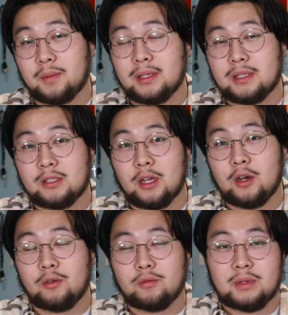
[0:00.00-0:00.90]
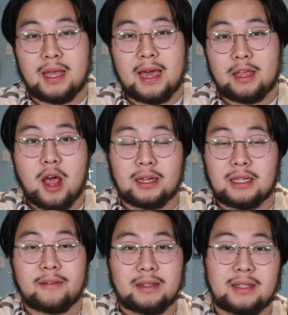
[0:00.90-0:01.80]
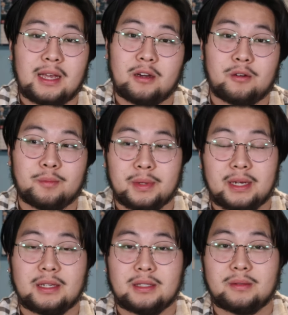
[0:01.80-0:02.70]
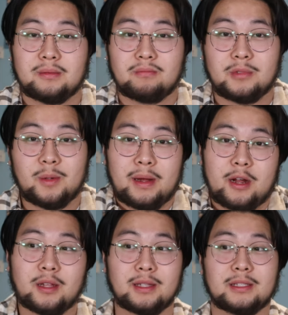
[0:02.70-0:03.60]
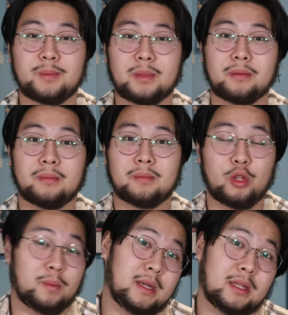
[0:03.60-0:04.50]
So yeah, y'all can definitely tell because some of my content's been pretty mid.